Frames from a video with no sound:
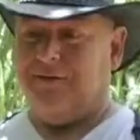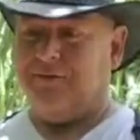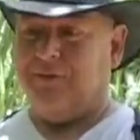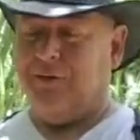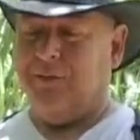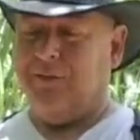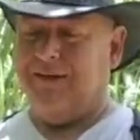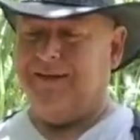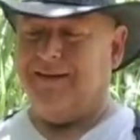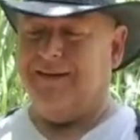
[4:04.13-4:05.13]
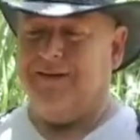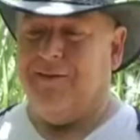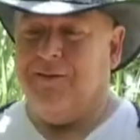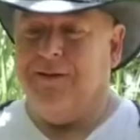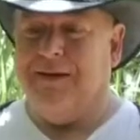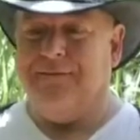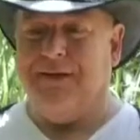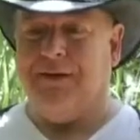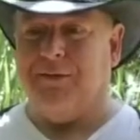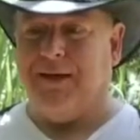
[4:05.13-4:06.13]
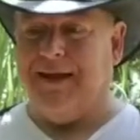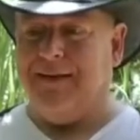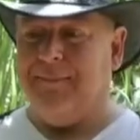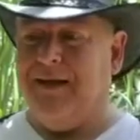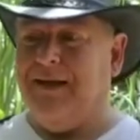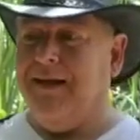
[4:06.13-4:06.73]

show or video game.